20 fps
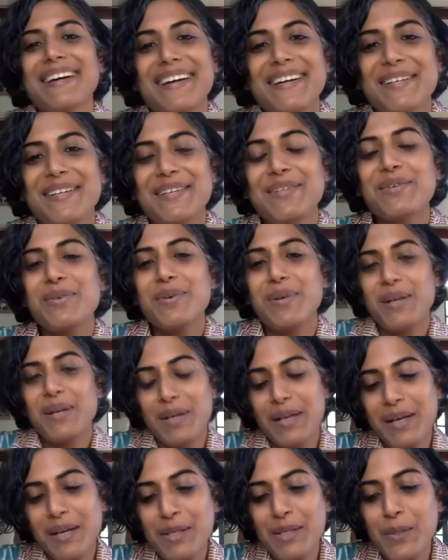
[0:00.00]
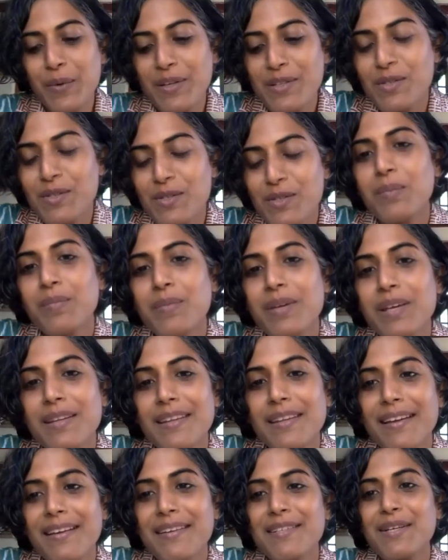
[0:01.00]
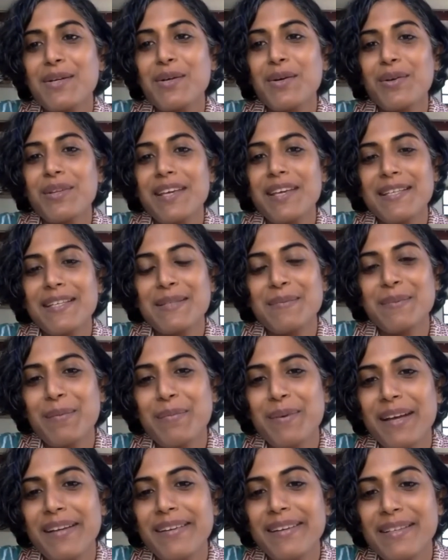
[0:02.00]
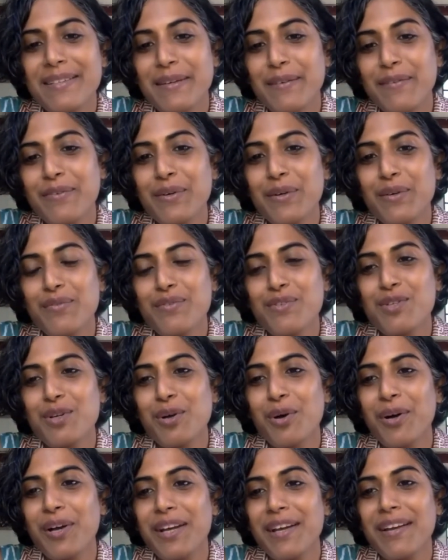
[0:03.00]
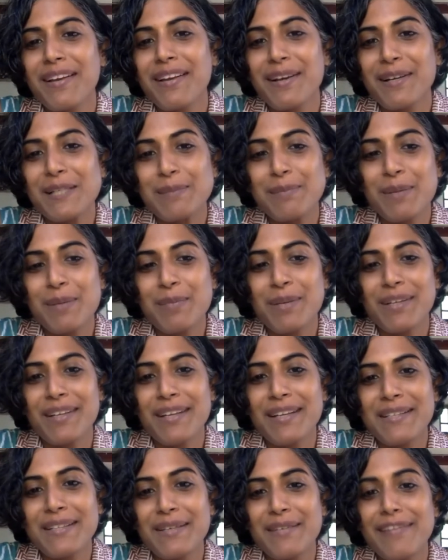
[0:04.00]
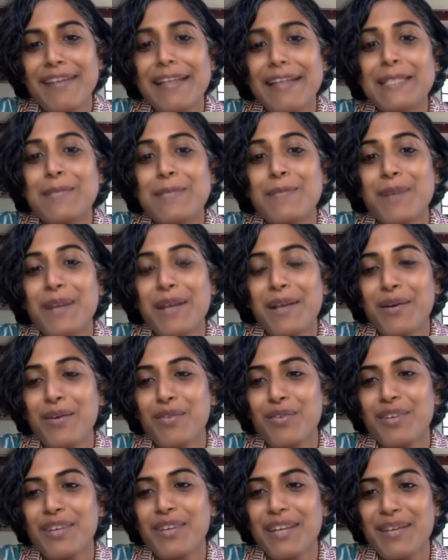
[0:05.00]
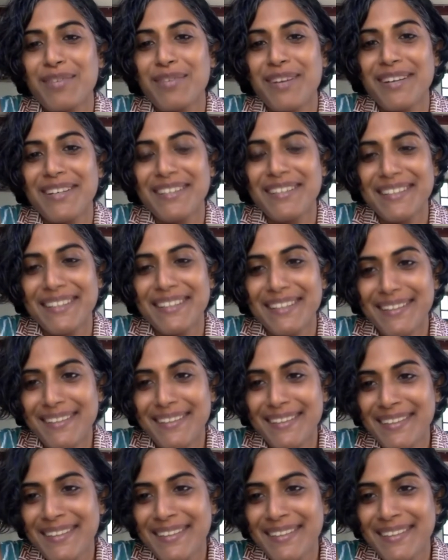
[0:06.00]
you uh, you once told me that you know yes my paintings are full of joy lakshmi but there's a wellspring of grief underneath